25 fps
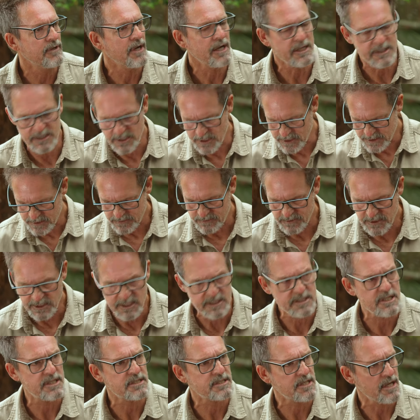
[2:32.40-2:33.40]
and you
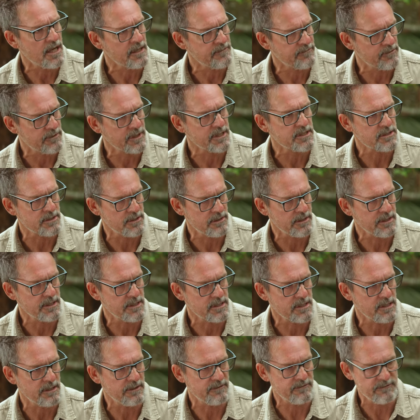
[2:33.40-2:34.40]
just overexert
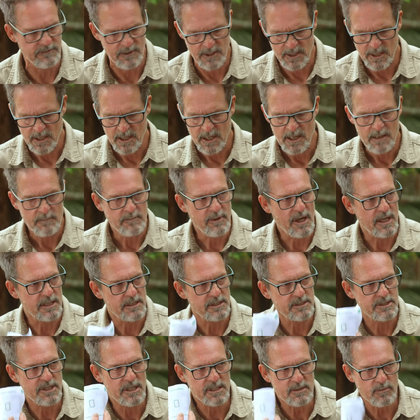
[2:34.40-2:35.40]
yourself. But
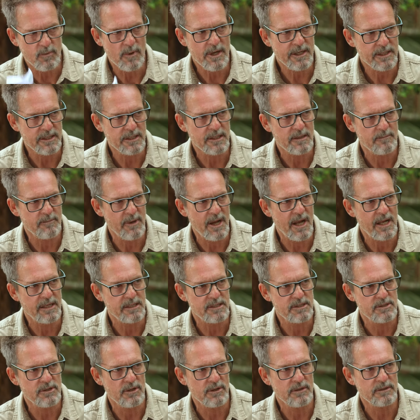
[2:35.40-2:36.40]
just whacking a
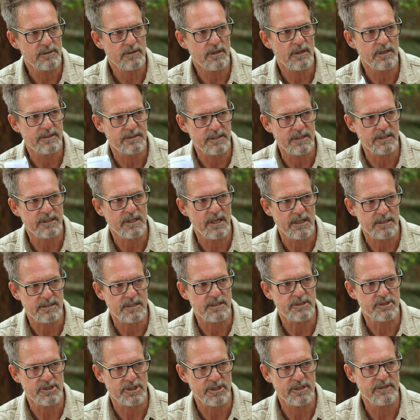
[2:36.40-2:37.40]
bandage on, I think that's
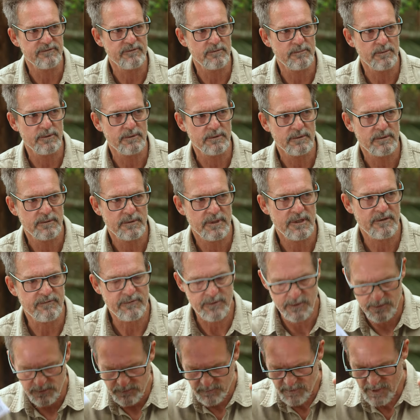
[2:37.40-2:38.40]
achievable if
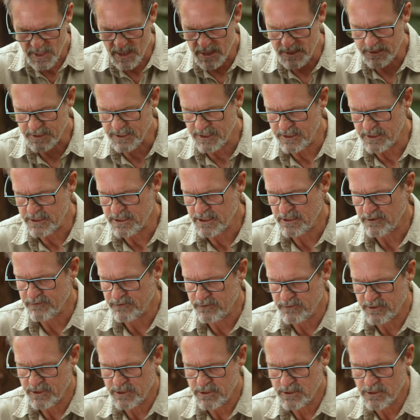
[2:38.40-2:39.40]
you get yourself
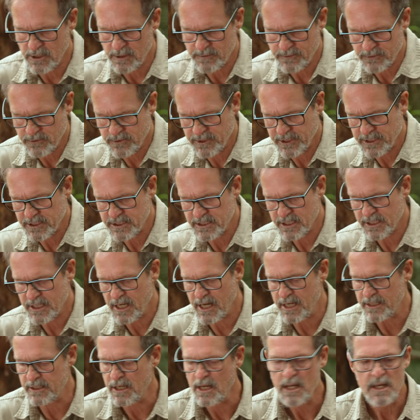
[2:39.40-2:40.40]
to a stop quick as you
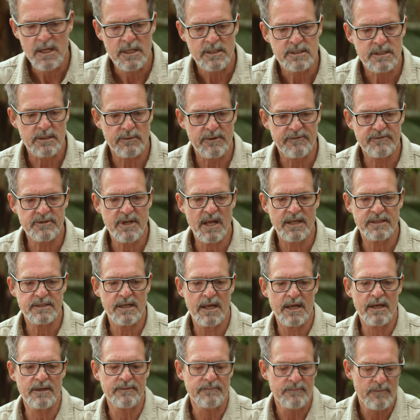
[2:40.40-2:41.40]
can. So we've sat
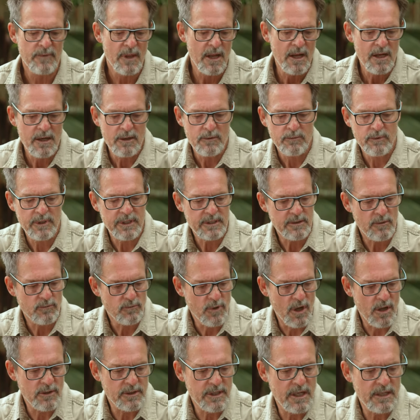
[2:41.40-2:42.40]
down, we'd
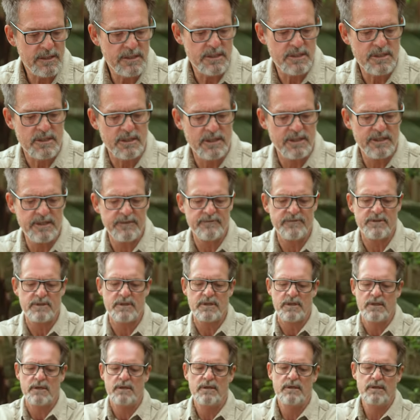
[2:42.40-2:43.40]
roll down the sleeves,
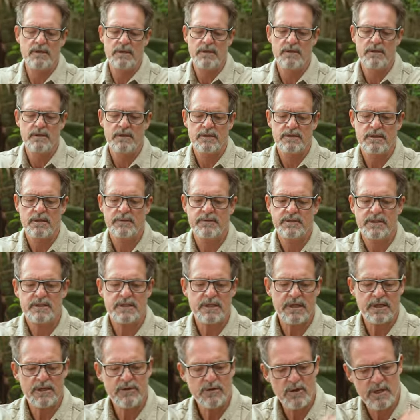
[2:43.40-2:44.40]
so we just
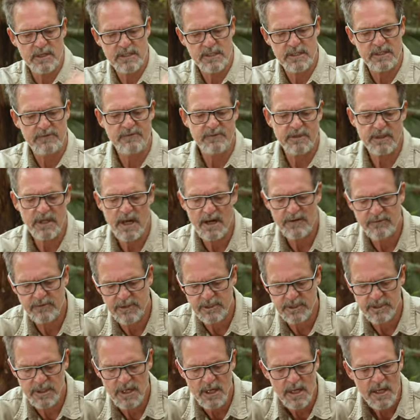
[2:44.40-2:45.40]
get a nice even
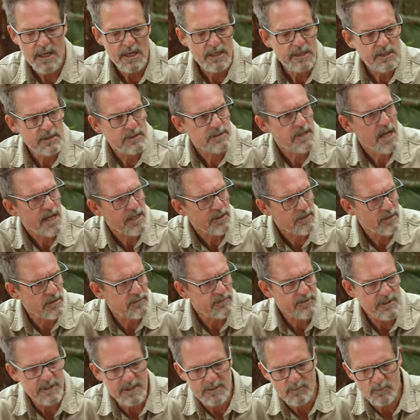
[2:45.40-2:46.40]
coverage. You take
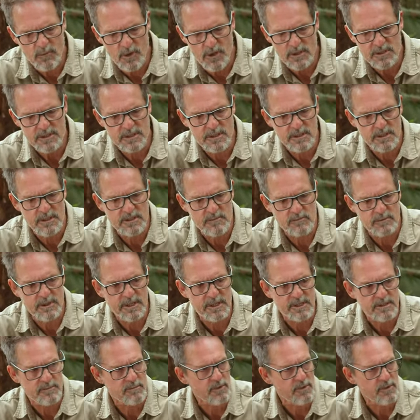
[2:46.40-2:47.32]
off any watches, rings,